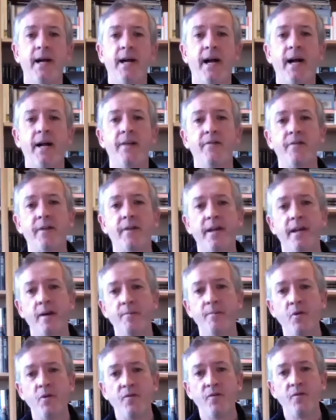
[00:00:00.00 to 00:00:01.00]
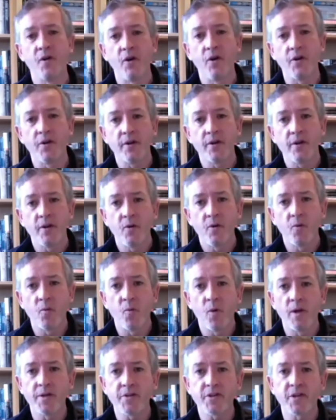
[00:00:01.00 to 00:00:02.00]
And then I move on
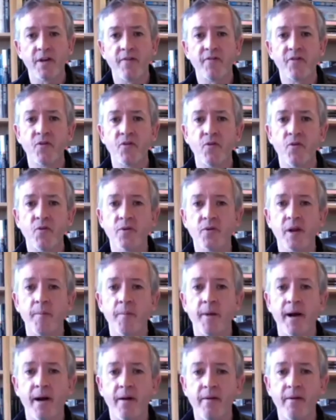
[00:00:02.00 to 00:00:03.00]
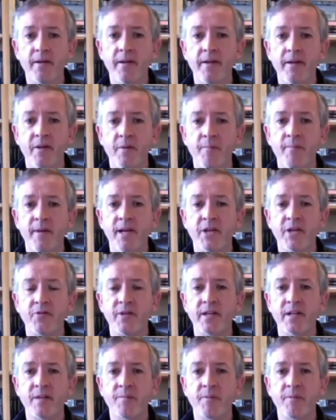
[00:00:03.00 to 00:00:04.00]
once I've thought about the
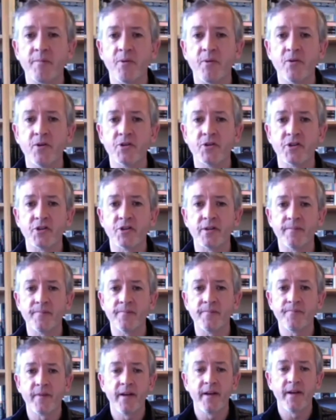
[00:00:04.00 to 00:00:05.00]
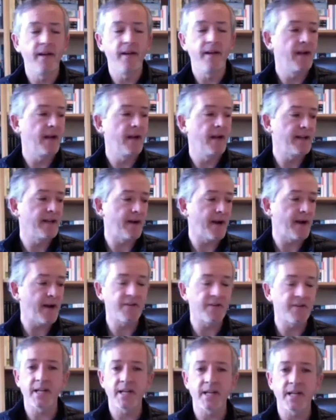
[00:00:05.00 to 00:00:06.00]
measuring and the proportion. Now,
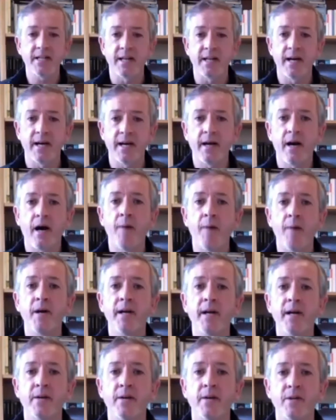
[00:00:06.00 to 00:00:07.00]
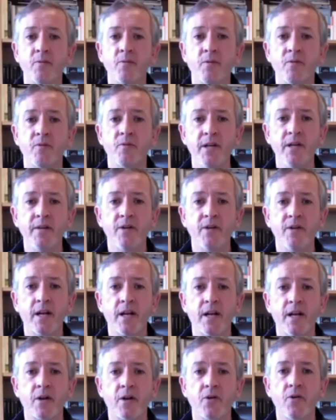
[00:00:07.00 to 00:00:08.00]
having said that, I might go into a really,
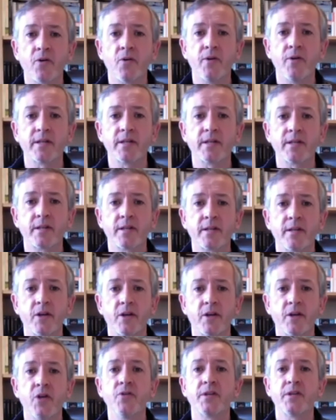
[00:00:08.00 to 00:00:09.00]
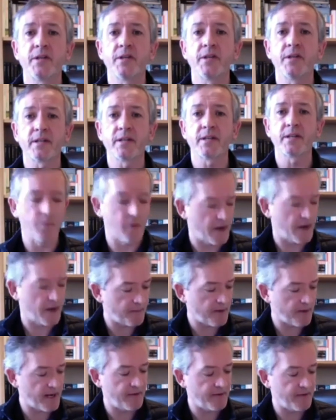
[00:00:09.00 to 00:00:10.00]
really glorious acoustic somewhere and
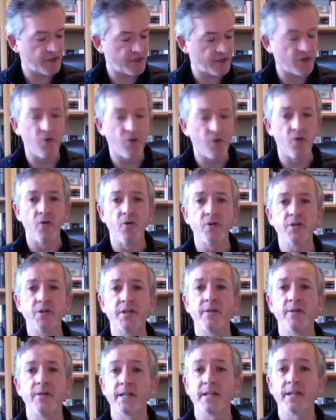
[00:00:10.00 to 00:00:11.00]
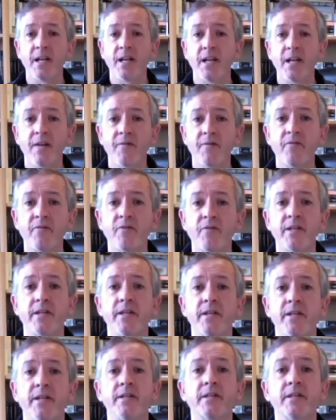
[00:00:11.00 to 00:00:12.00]
play this chord, you know, and there's a lovely
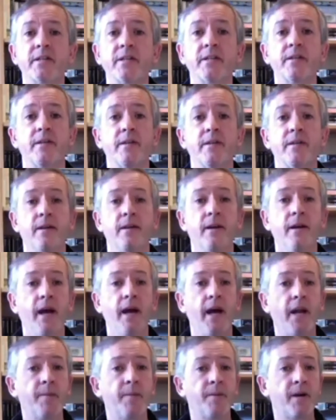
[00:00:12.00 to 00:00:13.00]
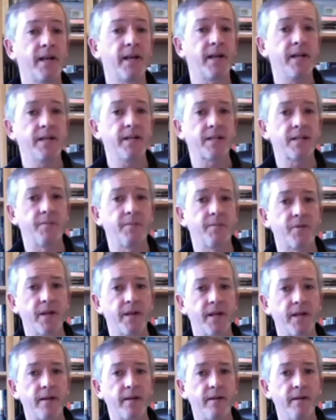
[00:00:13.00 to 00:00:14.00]
resonance, and I might hear
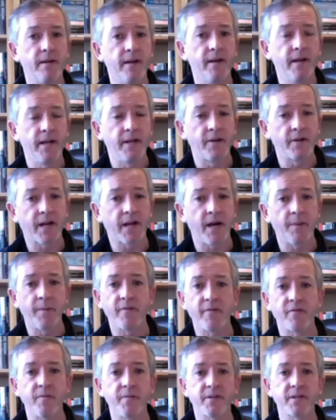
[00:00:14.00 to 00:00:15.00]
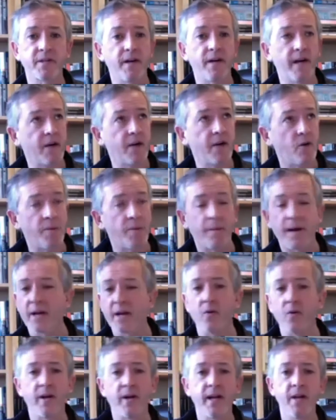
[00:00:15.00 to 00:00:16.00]
something, you know, coming from the side or the
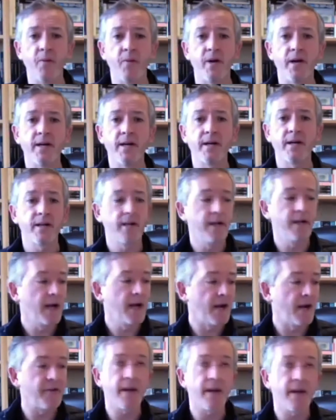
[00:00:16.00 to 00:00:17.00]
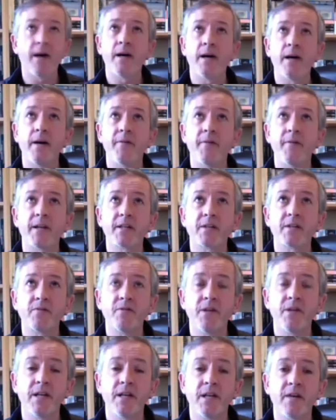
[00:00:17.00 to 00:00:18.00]
back or anywhere, and think, ah, that's a
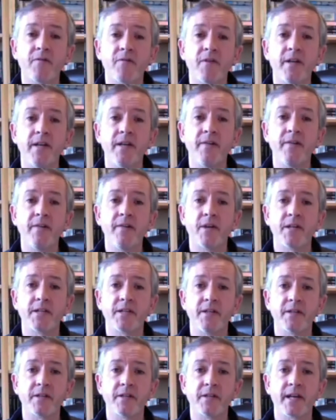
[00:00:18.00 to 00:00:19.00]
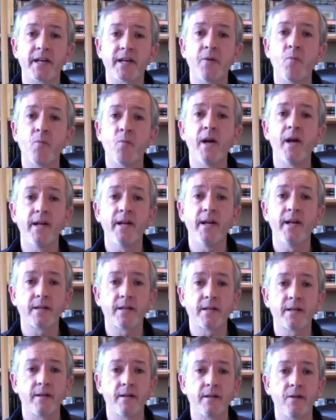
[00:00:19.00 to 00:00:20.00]
really lovely resonance. I can
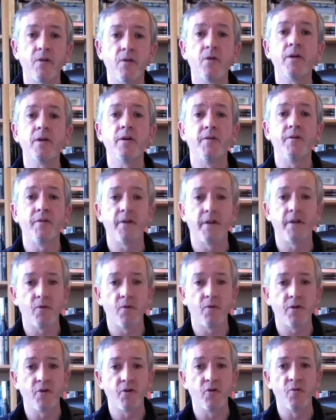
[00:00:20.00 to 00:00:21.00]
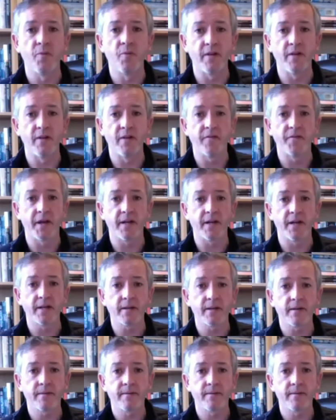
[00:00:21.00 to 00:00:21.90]
wait longer than I would normally have done.